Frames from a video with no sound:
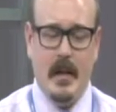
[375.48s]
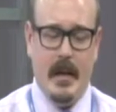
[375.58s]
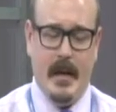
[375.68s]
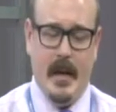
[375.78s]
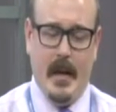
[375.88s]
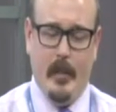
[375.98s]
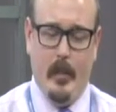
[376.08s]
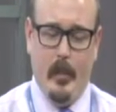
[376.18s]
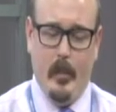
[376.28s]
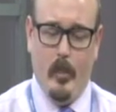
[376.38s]

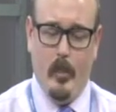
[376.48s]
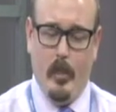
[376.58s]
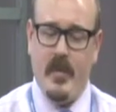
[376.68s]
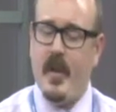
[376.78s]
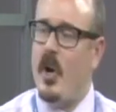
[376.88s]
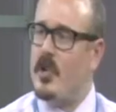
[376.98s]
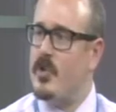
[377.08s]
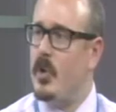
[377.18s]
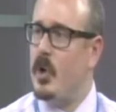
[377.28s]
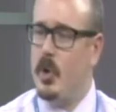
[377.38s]
but they
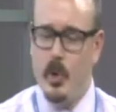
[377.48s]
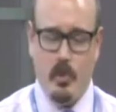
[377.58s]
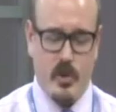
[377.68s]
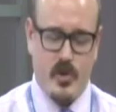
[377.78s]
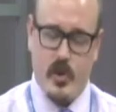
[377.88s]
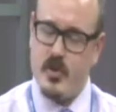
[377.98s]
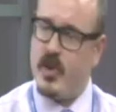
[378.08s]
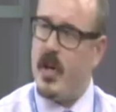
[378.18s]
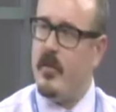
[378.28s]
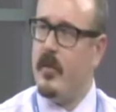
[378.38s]
also include prescription
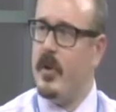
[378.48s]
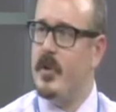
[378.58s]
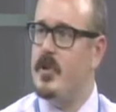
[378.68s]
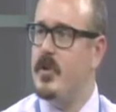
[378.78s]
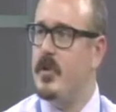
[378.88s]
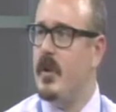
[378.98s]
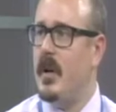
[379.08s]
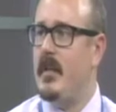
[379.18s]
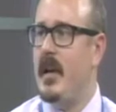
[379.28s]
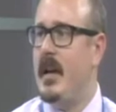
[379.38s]
coverage.
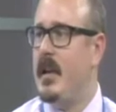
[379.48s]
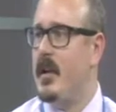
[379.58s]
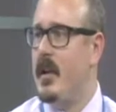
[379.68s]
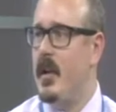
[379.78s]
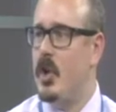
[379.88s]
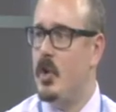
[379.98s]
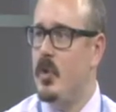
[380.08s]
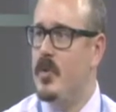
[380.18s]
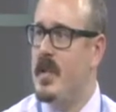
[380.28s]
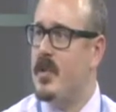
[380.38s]
They can
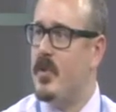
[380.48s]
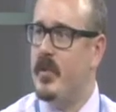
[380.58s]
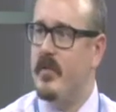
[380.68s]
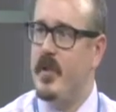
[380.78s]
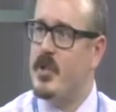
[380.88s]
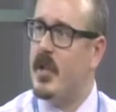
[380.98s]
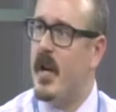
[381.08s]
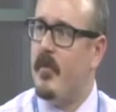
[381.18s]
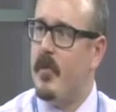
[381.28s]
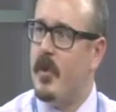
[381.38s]
include dental and vision
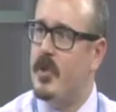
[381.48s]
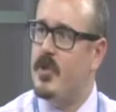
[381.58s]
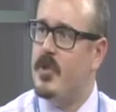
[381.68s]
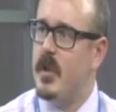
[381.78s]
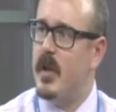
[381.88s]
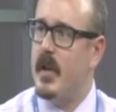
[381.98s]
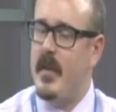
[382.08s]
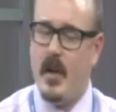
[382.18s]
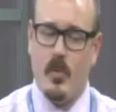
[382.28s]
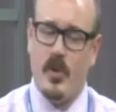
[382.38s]
coverage
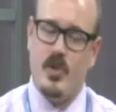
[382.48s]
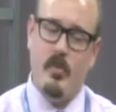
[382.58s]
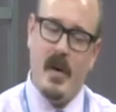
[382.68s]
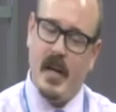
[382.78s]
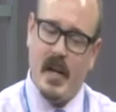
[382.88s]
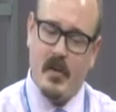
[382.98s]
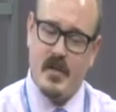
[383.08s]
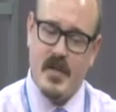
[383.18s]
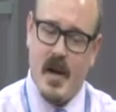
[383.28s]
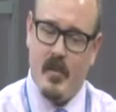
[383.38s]
that original Medicare
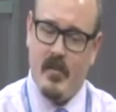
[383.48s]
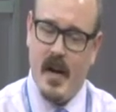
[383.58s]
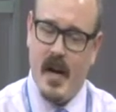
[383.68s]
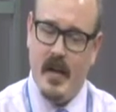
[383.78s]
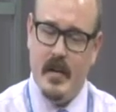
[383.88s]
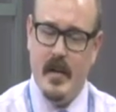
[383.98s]
does not provide.